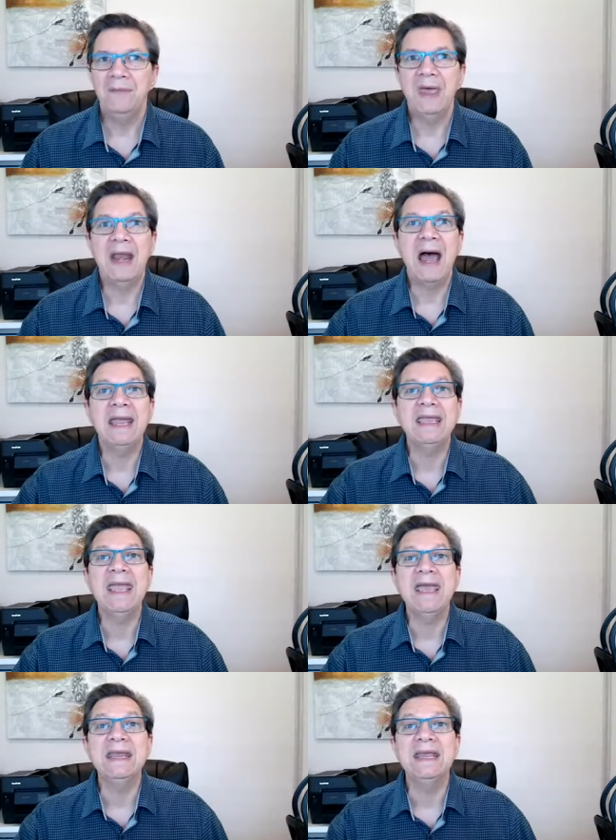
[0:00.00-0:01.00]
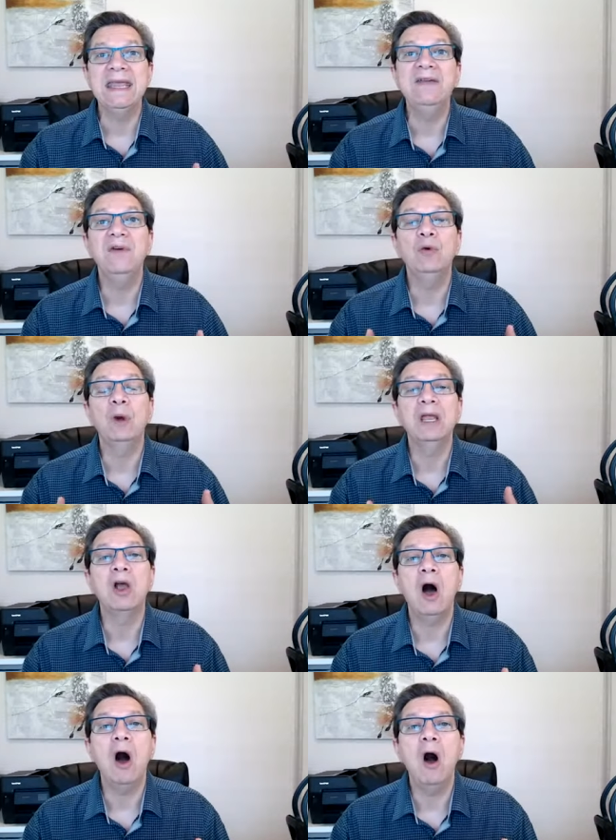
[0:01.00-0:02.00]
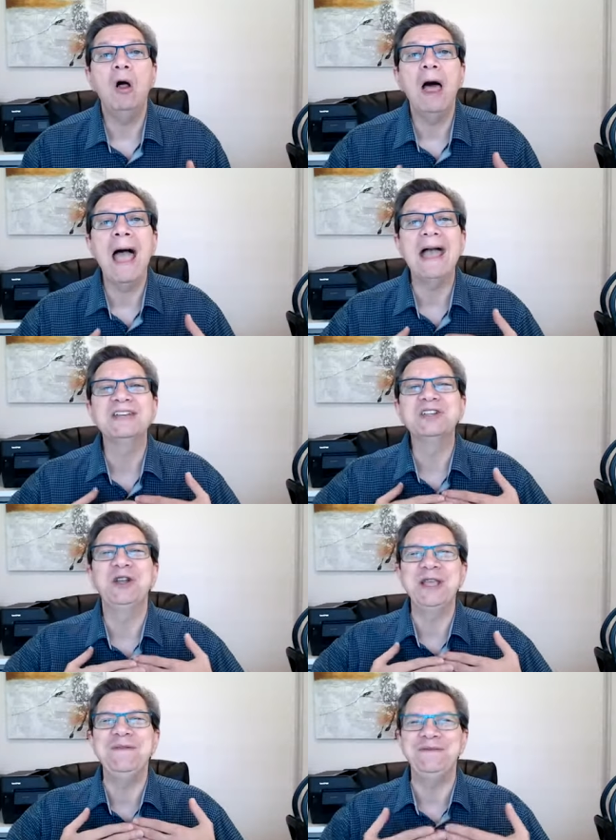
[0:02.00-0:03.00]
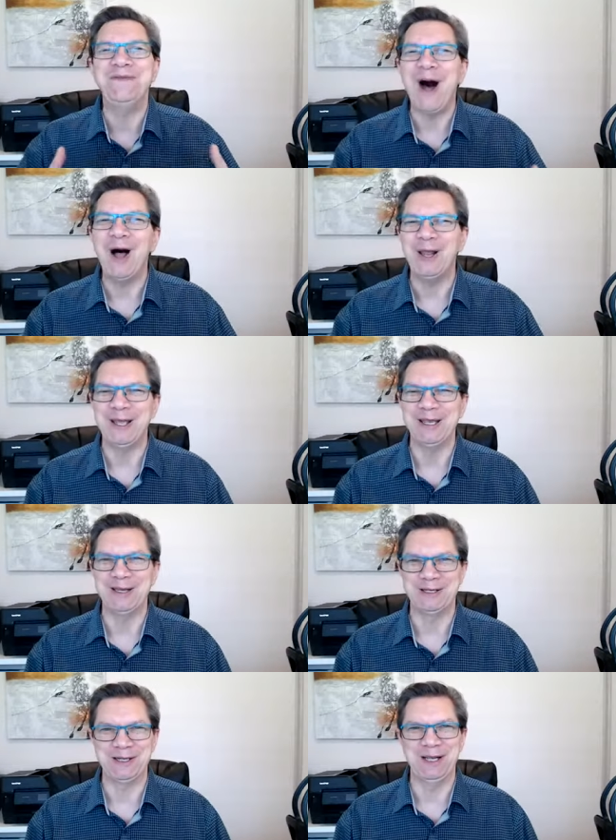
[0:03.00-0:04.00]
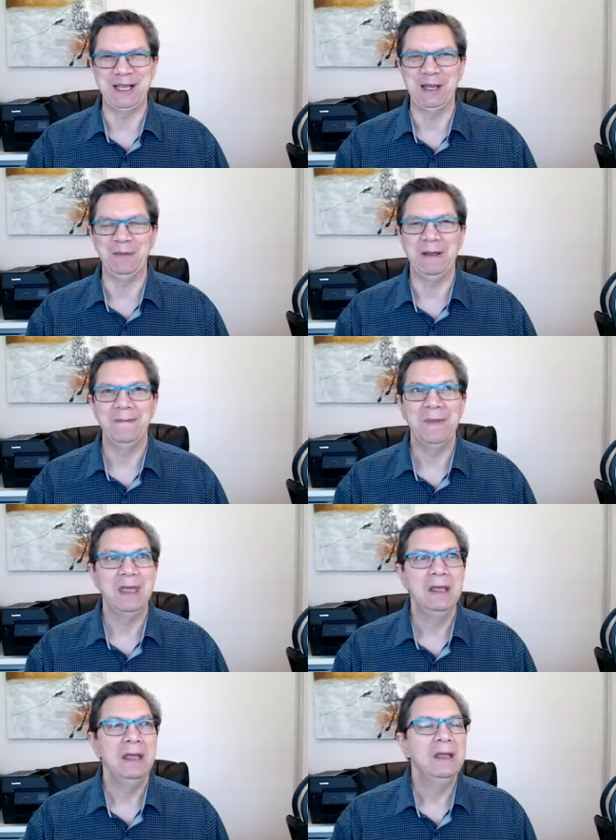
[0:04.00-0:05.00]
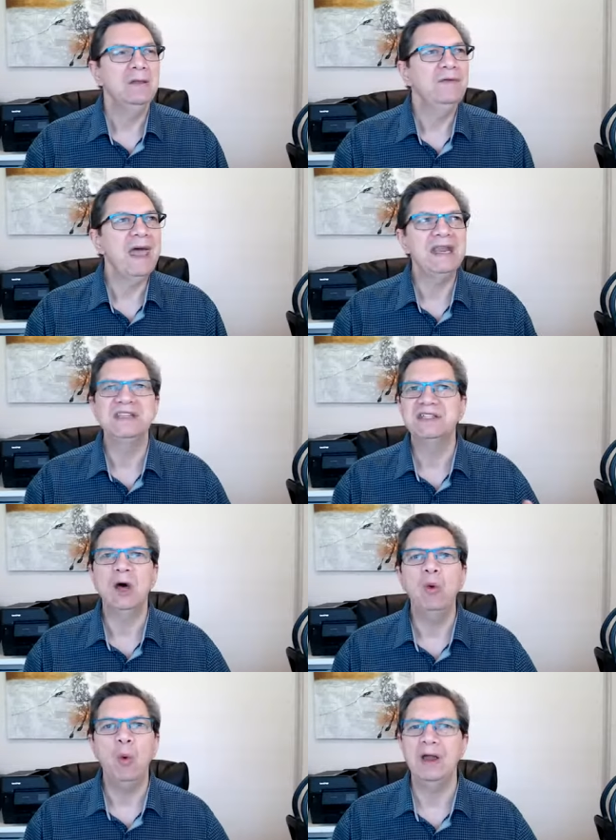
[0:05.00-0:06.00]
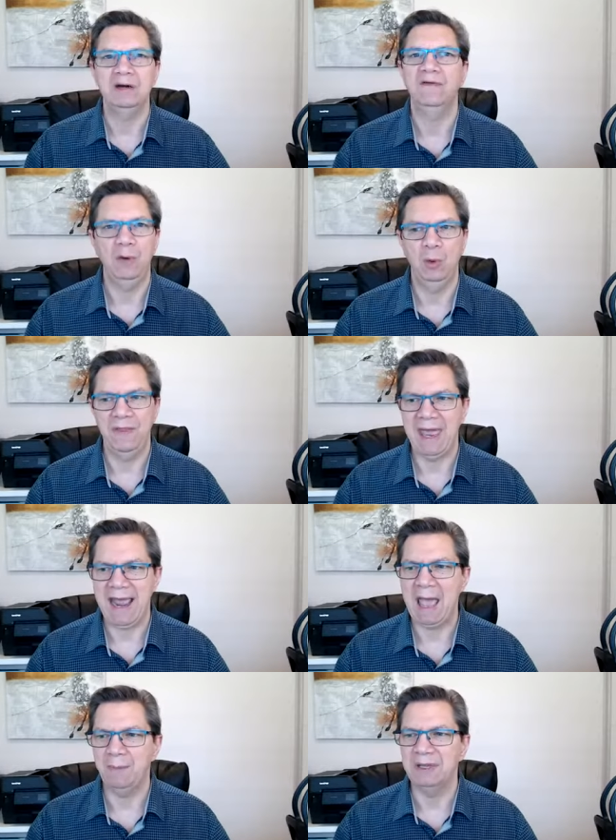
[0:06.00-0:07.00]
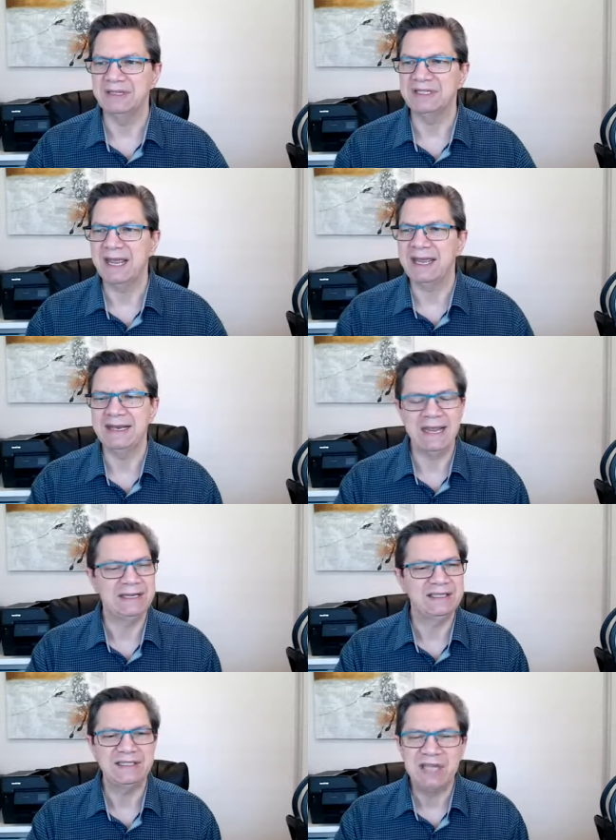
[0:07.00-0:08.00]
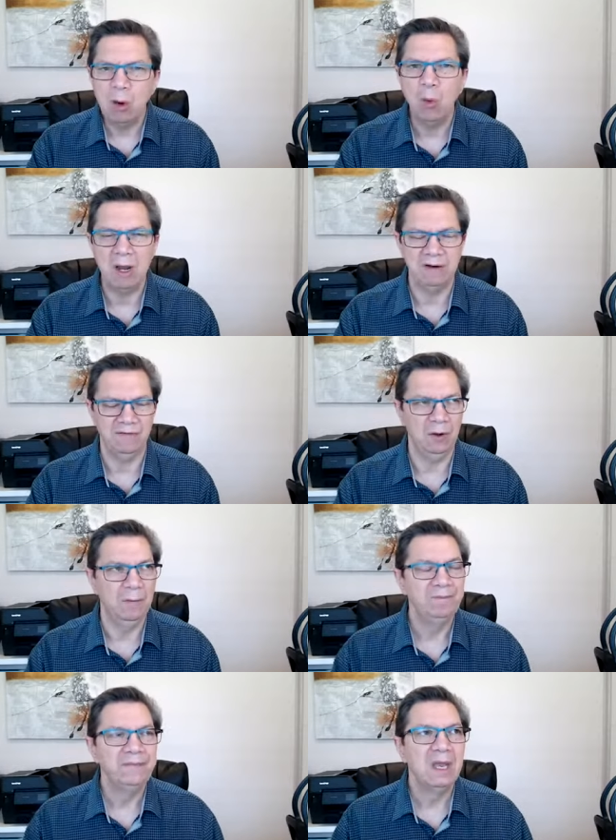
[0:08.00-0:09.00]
that I can't even recall actually falling asleep that is so wonderful when that happens and, and so wonderful.